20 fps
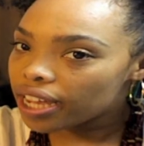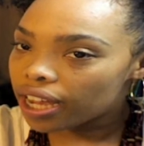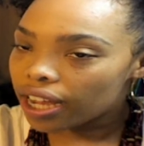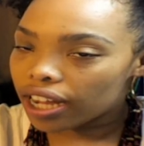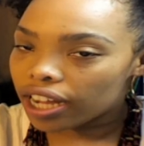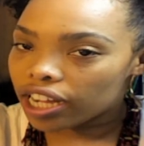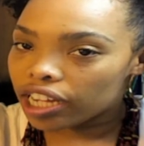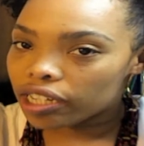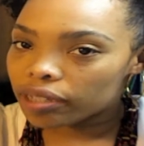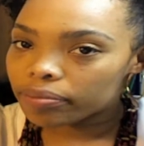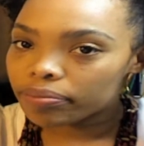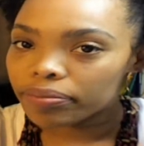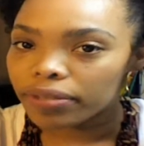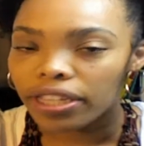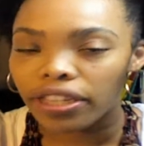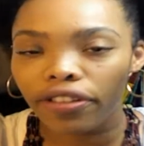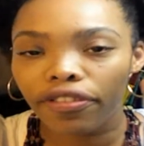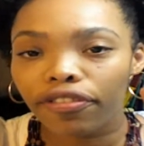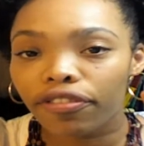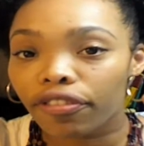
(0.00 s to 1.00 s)

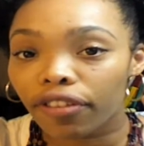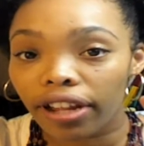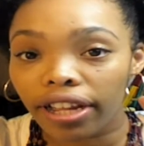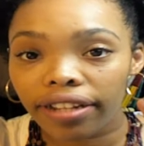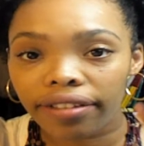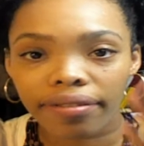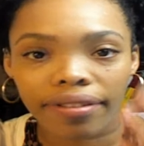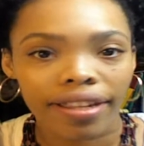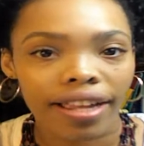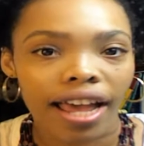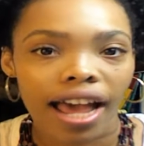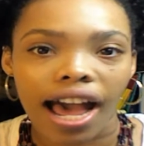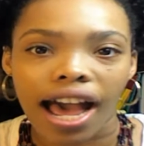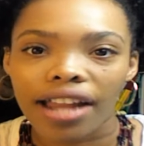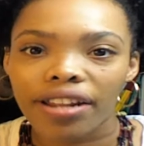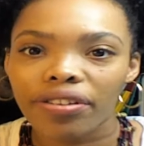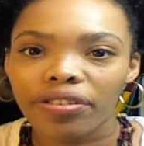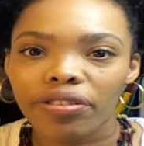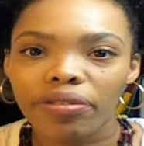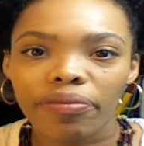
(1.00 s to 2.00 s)
in the front, I
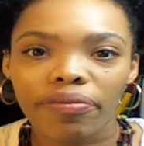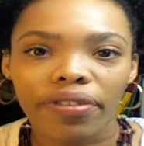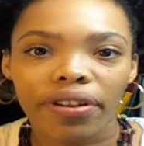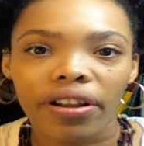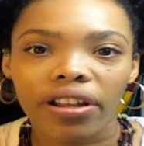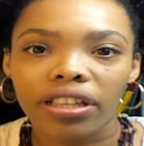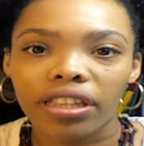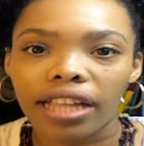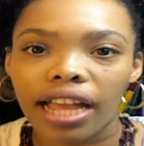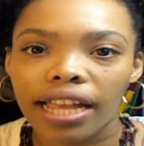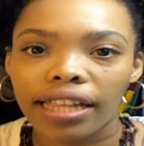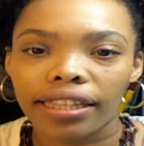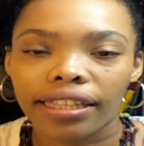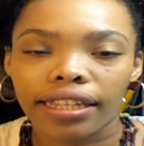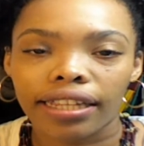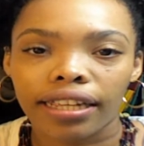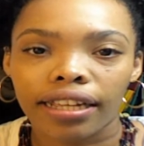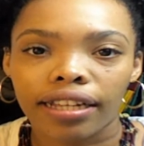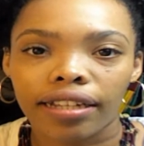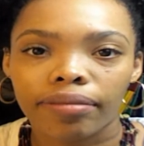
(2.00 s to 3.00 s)
do them very
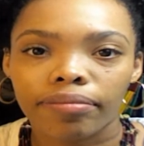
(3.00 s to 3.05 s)
lightly.